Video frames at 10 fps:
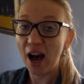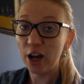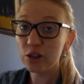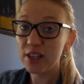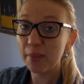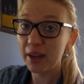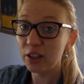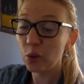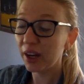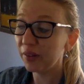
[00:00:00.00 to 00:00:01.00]
I also
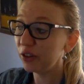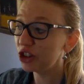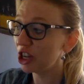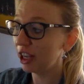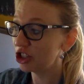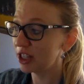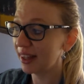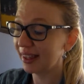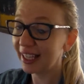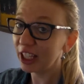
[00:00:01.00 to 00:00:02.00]
made quite a few changes
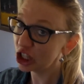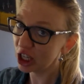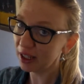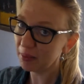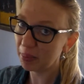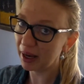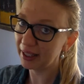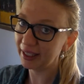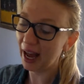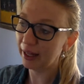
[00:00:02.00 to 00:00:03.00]
in the kitchen,
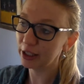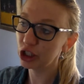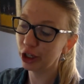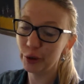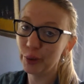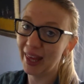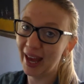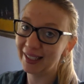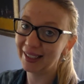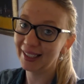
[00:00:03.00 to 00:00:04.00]
but I'll show you
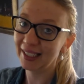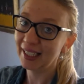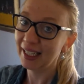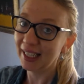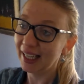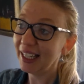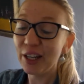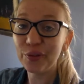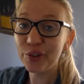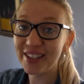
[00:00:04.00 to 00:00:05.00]
that a
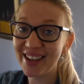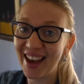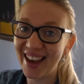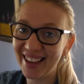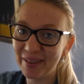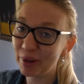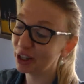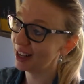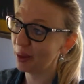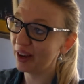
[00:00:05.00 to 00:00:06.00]
different day
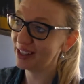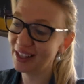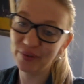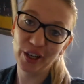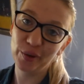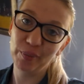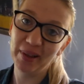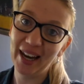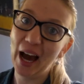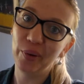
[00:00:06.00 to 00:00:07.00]
because otherwise this video will
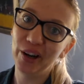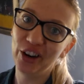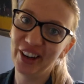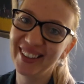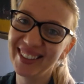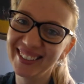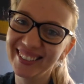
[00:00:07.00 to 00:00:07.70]
be an hour long.